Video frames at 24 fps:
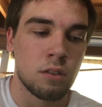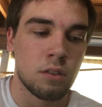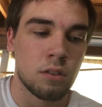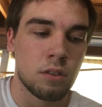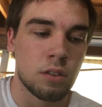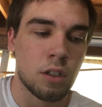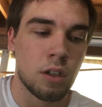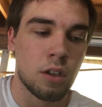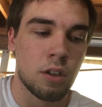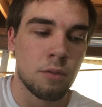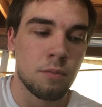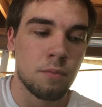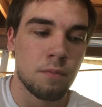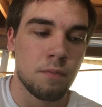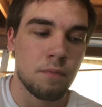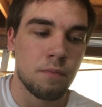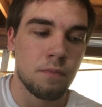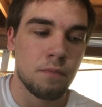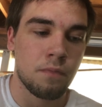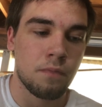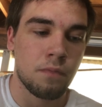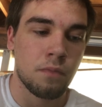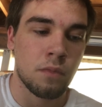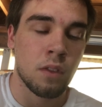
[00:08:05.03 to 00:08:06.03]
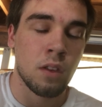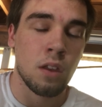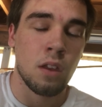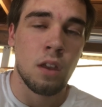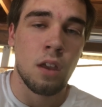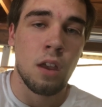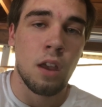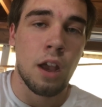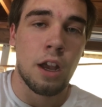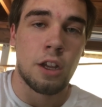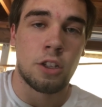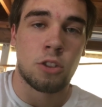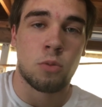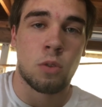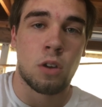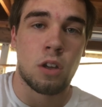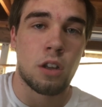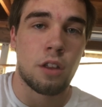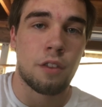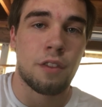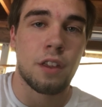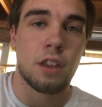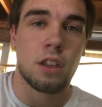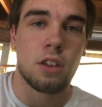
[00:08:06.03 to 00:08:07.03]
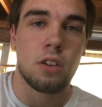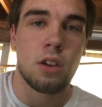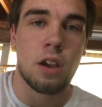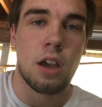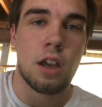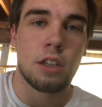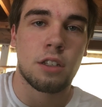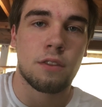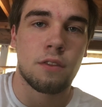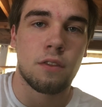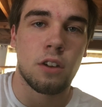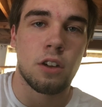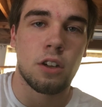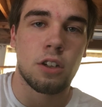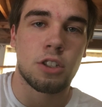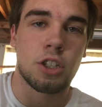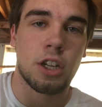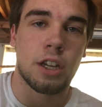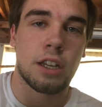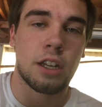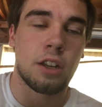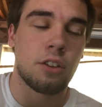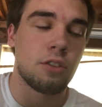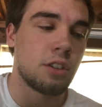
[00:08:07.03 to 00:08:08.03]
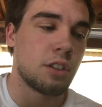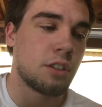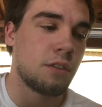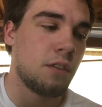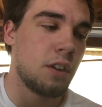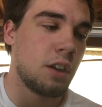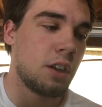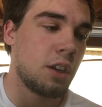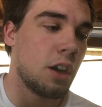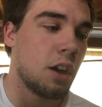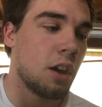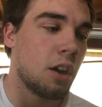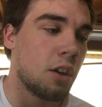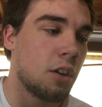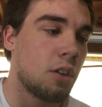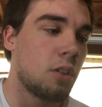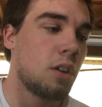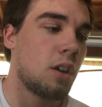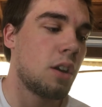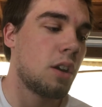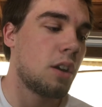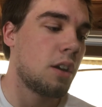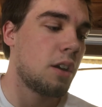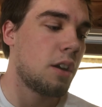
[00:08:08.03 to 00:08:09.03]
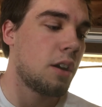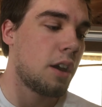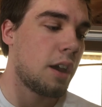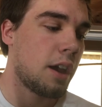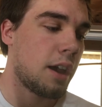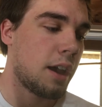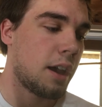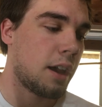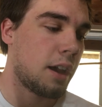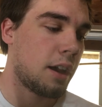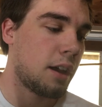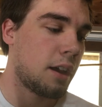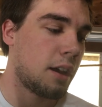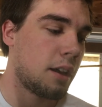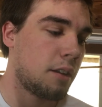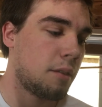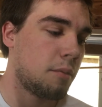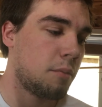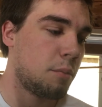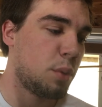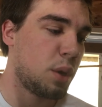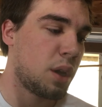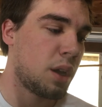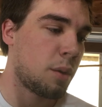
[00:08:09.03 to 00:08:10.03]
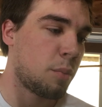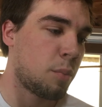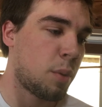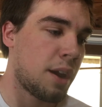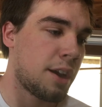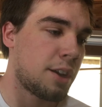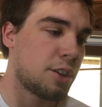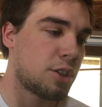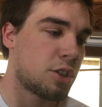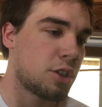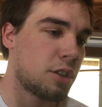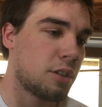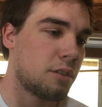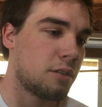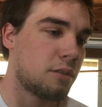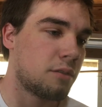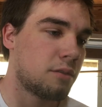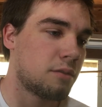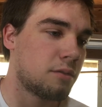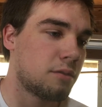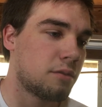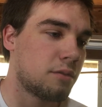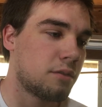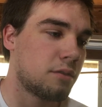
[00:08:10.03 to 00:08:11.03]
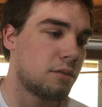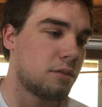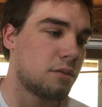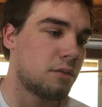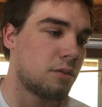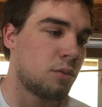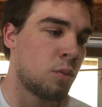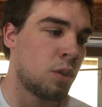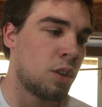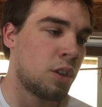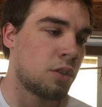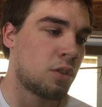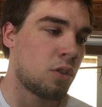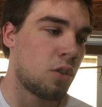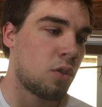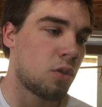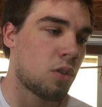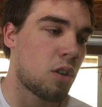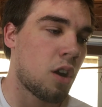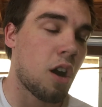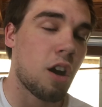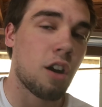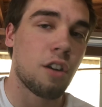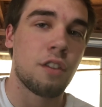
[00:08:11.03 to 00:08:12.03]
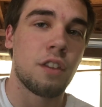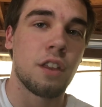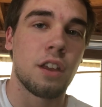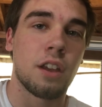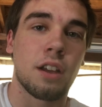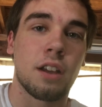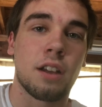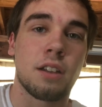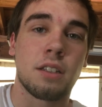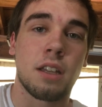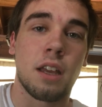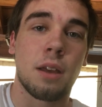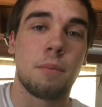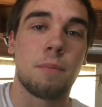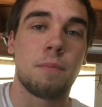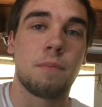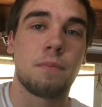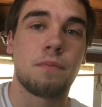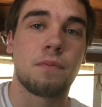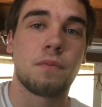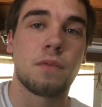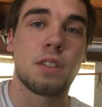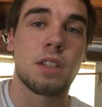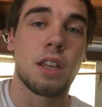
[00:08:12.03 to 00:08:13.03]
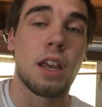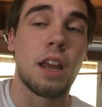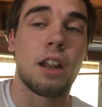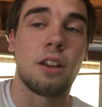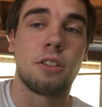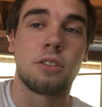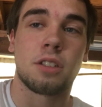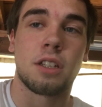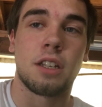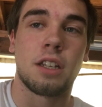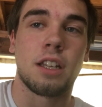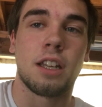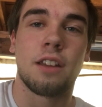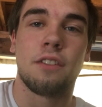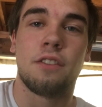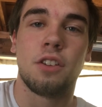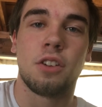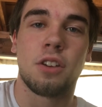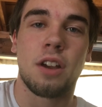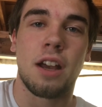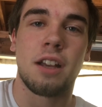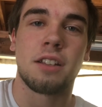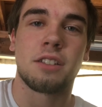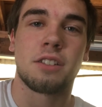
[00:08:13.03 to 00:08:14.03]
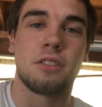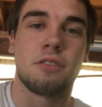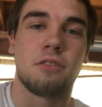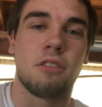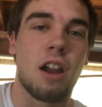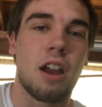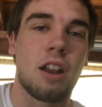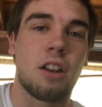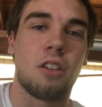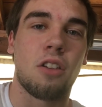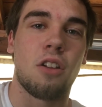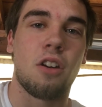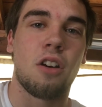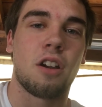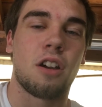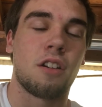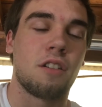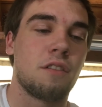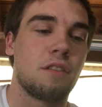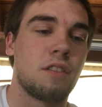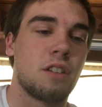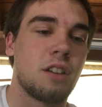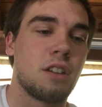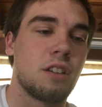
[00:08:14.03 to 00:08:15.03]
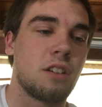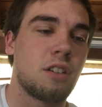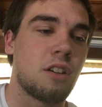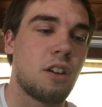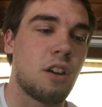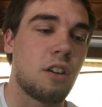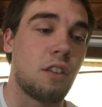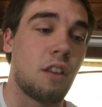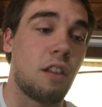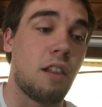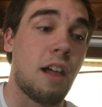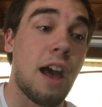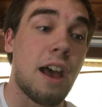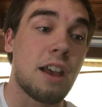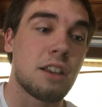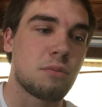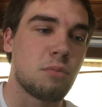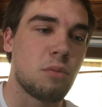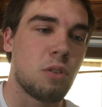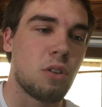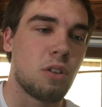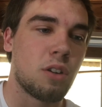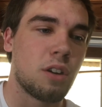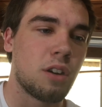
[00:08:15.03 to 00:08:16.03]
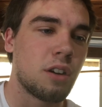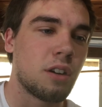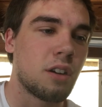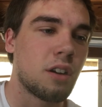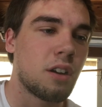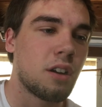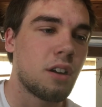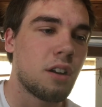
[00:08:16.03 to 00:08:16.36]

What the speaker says: So I just want to thank you guys for checking out this video and being patient with this whole car thing, because I said I was going to give you guys a ride along of it on the last motor,